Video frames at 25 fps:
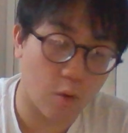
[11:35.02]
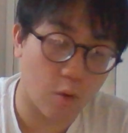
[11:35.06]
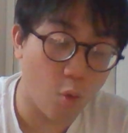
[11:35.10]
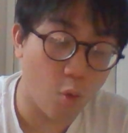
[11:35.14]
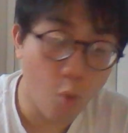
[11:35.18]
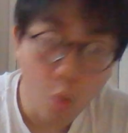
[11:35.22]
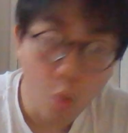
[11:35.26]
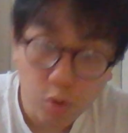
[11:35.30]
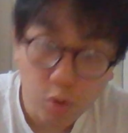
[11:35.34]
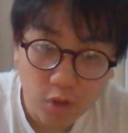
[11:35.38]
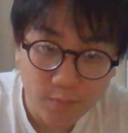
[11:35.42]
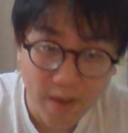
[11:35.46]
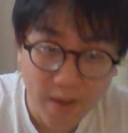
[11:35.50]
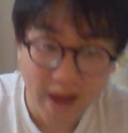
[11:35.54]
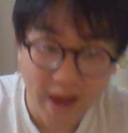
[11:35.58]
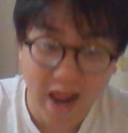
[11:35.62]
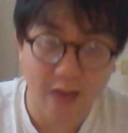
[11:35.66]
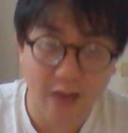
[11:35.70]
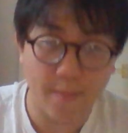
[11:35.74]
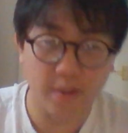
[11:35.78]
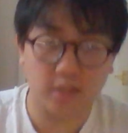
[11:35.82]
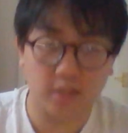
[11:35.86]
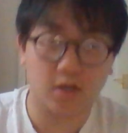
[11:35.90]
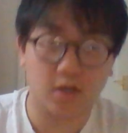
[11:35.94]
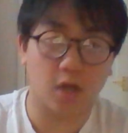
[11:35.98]
All the bad
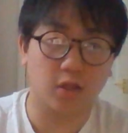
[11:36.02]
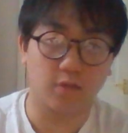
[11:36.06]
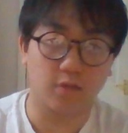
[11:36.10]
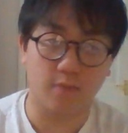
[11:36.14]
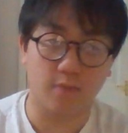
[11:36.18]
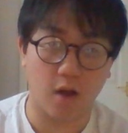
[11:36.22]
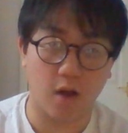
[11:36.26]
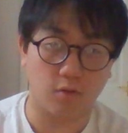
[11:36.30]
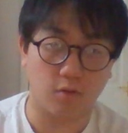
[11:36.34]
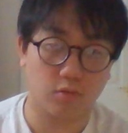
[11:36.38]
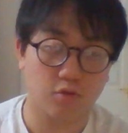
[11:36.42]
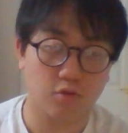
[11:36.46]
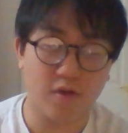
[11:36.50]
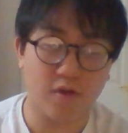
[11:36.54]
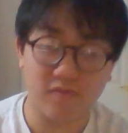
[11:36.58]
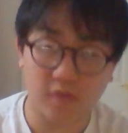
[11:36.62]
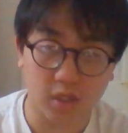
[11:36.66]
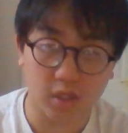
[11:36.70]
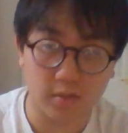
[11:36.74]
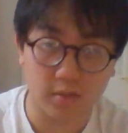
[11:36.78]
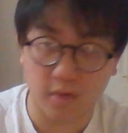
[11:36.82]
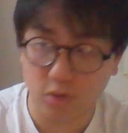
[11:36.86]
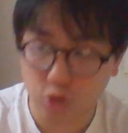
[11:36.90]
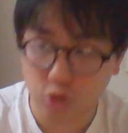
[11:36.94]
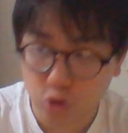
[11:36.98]
habits, cut them out. You have to cut
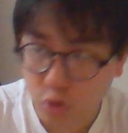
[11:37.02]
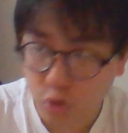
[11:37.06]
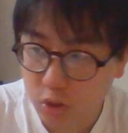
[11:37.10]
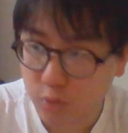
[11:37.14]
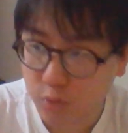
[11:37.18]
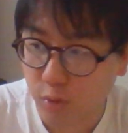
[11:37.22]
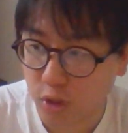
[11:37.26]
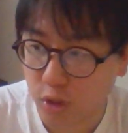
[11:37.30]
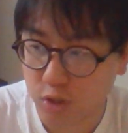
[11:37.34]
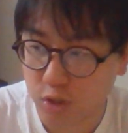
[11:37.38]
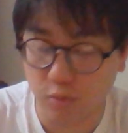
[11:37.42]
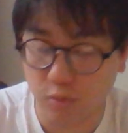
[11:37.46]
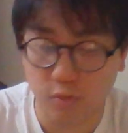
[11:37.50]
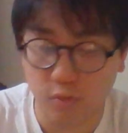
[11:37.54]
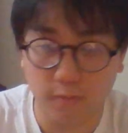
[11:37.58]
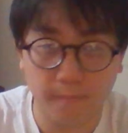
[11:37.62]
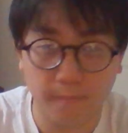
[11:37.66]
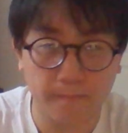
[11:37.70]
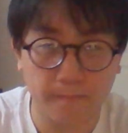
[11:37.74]
them out as soon as possible.